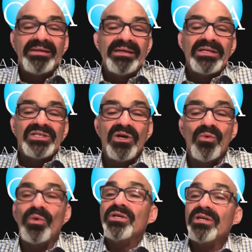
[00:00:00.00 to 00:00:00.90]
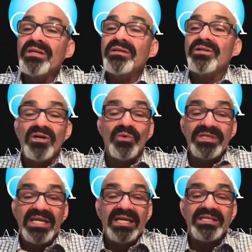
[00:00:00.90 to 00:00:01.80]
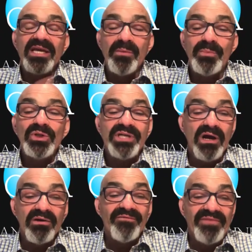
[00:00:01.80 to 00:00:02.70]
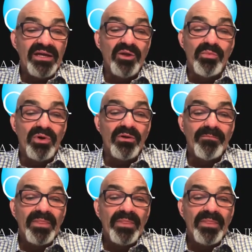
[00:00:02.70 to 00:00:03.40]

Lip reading: So what you need to know is that samples are available